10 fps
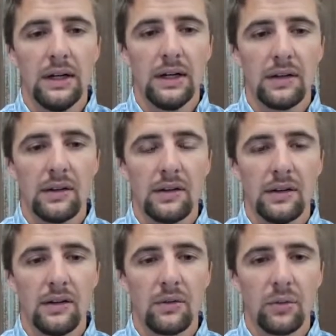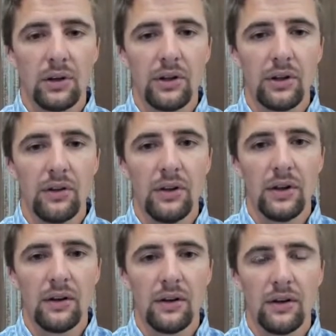It's really a good
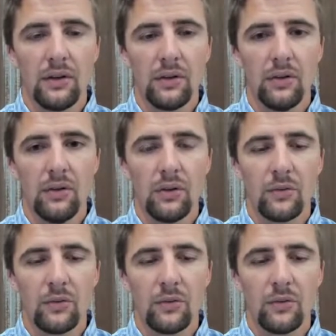thing to do,